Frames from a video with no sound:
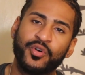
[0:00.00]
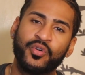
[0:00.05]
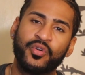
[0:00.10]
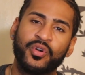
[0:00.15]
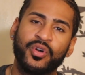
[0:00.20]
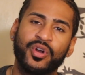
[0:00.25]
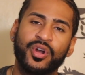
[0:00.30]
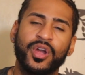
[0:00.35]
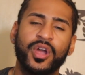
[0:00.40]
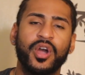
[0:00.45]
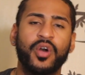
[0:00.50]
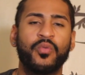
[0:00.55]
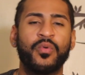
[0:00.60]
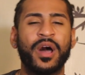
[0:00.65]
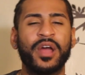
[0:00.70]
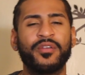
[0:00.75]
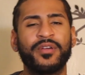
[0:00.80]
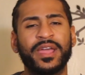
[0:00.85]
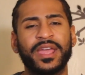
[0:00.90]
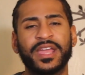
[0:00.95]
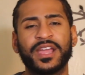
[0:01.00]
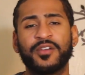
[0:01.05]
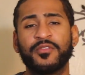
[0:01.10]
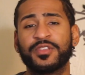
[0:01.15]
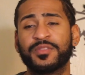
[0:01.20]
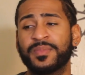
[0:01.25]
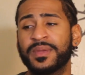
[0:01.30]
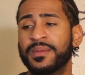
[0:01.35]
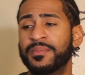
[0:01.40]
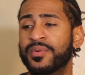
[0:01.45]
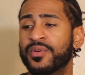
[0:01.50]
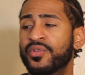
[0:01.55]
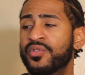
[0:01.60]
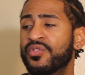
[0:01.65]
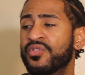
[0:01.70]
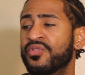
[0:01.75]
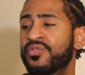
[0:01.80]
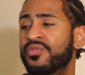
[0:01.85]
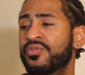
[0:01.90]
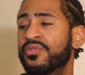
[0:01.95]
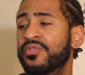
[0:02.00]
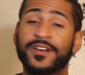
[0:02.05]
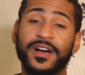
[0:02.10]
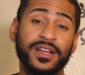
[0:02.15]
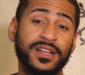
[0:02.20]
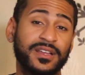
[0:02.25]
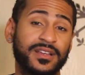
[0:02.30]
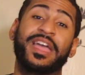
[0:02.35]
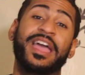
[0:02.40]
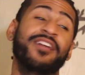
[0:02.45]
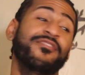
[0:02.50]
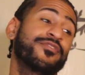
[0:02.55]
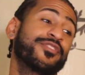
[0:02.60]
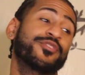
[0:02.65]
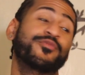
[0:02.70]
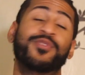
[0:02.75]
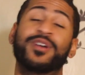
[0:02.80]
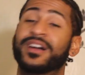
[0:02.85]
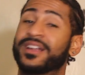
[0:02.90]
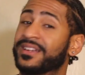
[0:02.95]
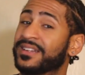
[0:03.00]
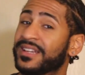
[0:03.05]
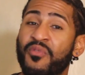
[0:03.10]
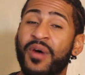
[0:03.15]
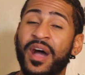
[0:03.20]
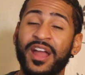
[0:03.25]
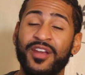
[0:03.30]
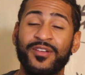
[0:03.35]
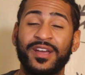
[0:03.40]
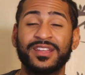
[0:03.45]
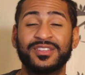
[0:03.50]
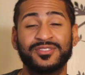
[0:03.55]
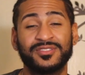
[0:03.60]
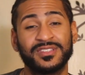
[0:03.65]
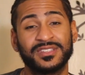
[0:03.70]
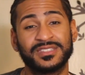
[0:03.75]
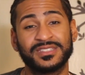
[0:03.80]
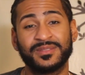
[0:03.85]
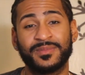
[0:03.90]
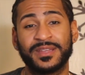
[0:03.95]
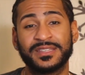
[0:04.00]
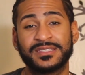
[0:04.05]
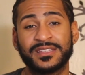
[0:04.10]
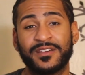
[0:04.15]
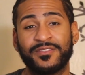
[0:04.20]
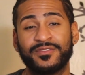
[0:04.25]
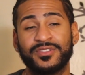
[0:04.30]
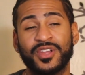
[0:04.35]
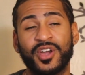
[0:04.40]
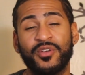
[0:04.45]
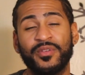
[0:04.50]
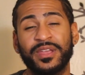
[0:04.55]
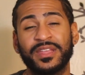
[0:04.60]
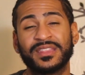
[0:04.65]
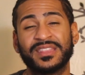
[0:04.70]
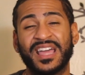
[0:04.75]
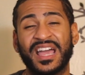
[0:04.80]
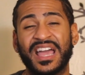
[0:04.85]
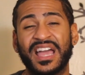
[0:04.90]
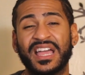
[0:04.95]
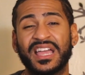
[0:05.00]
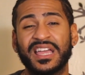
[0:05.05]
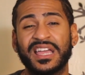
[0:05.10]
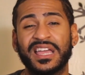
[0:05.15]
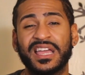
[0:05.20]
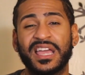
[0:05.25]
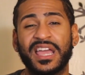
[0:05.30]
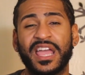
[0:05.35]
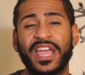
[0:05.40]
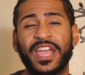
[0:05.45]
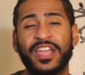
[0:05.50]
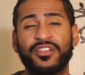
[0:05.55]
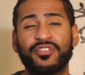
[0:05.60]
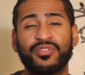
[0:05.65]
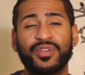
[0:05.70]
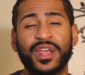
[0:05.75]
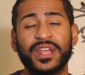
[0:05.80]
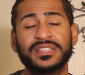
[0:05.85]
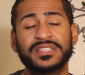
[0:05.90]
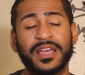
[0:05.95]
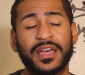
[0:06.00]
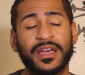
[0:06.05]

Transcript: Or why do I hang out with people who fuck everyone? Why do I do this to myself knowing that it creates